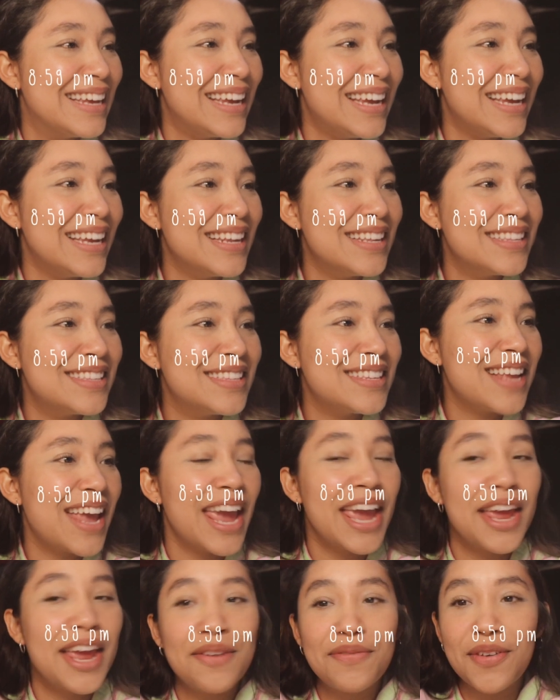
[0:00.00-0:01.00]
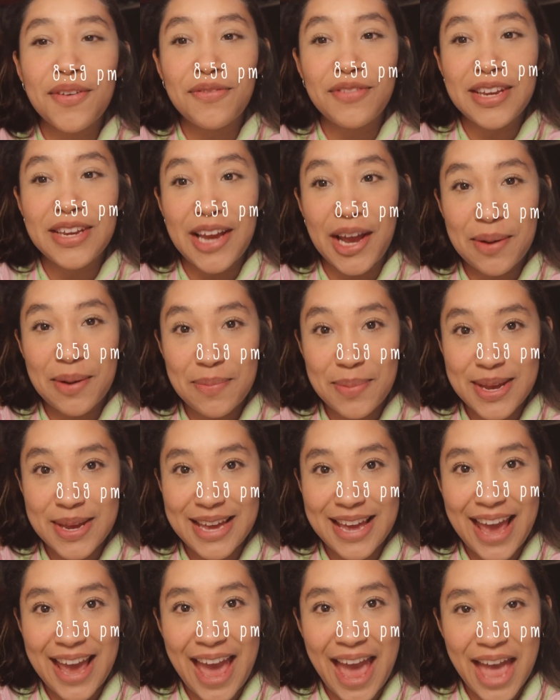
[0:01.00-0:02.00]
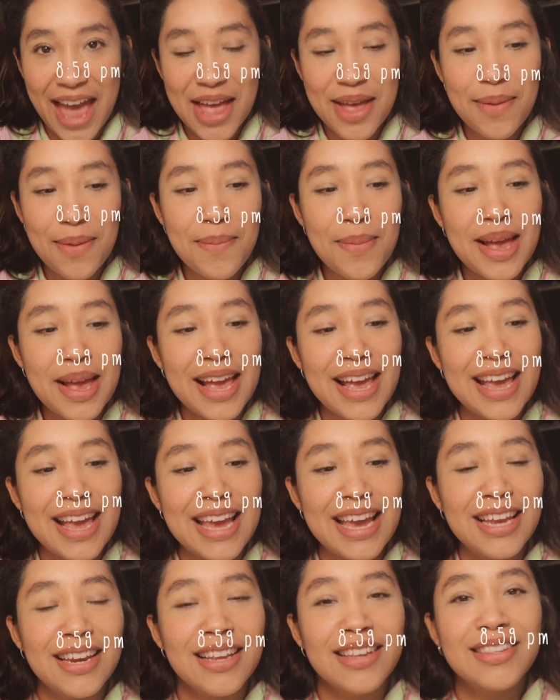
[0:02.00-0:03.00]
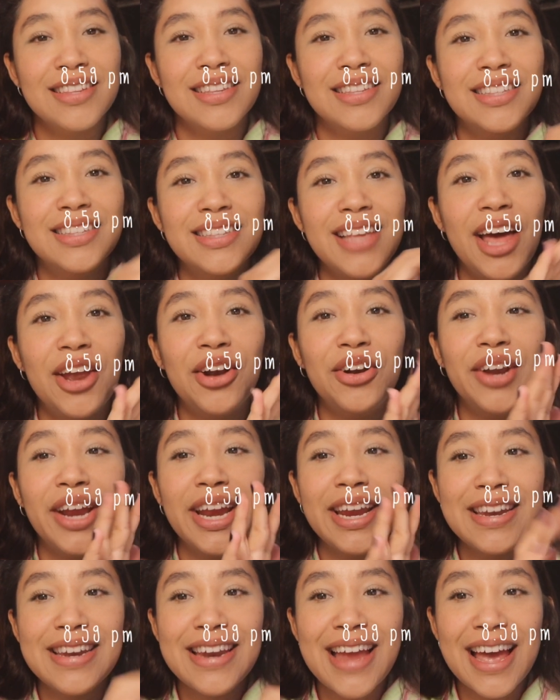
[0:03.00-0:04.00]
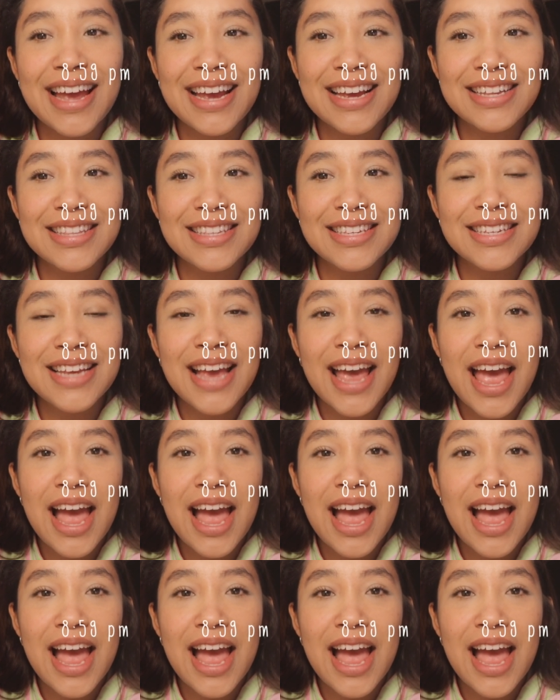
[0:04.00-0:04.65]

It is 8:59 p.m. It is a Saturday night.